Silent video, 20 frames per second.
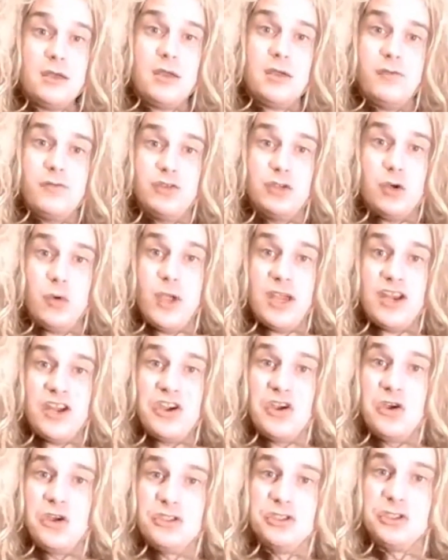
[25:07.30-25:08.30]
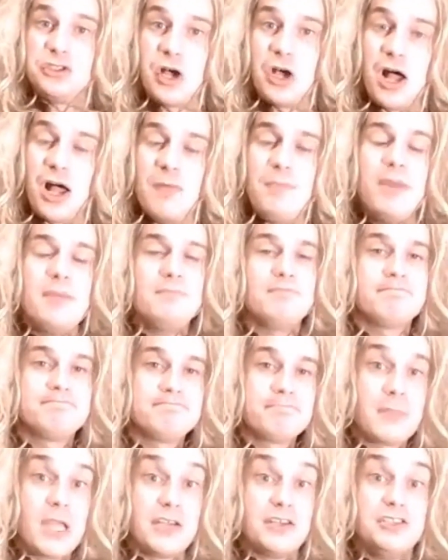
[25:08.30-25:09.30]
of doing a good job,
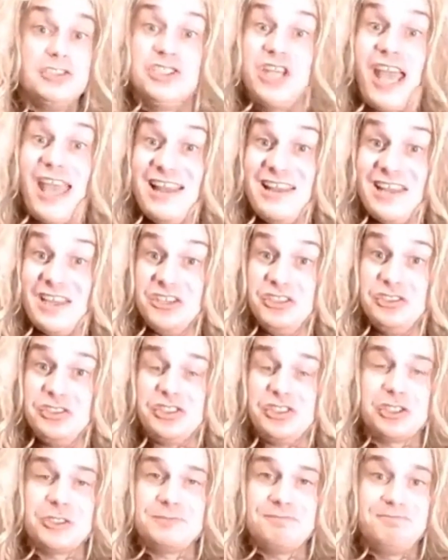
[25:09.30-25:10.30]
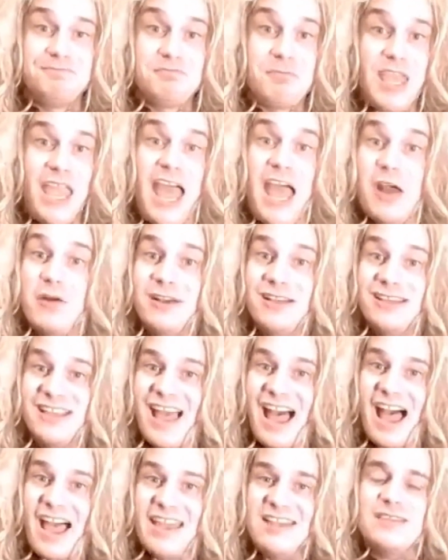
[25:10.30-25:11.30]
Jay Lynch, Karen
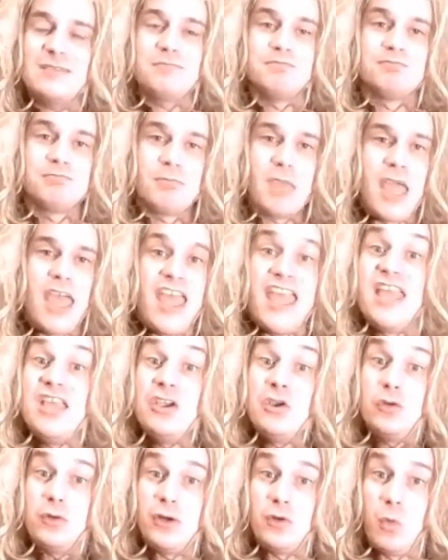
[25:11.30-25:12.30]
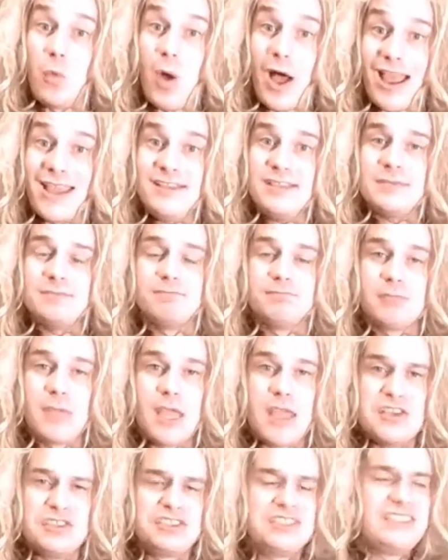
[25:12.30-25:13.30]
Kite, Ingrid White,
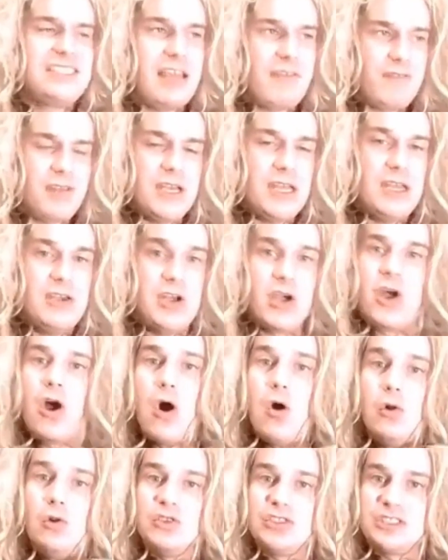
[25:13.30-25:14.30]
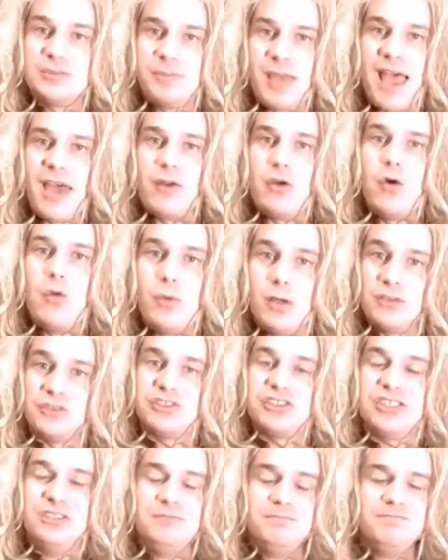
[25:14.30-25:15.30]
Stephanie Nicole Spano
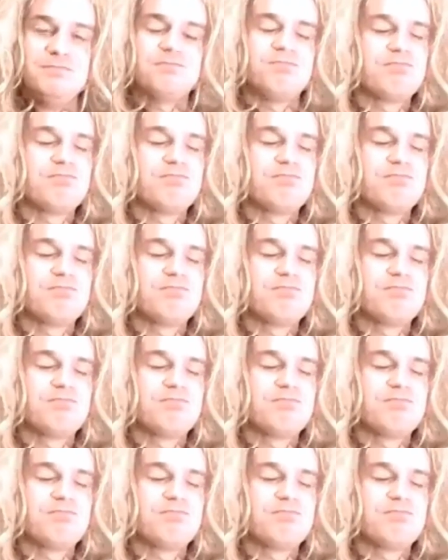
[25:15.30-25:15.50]
Wilson,